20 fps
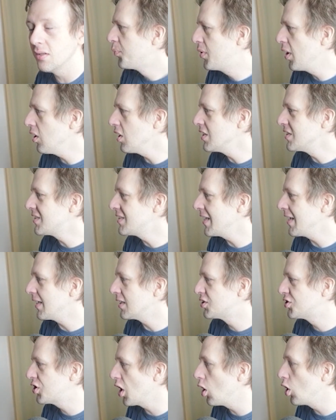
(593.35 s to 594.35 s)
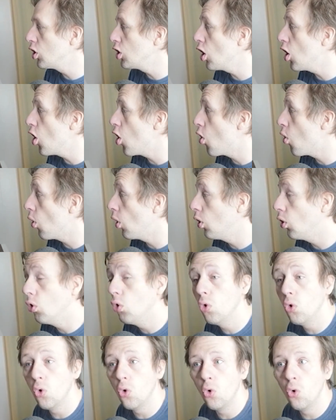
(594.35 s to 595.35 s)
Pure Instinct Solo.
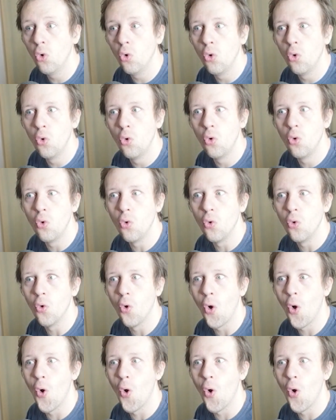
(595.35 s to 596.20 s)
Ooh.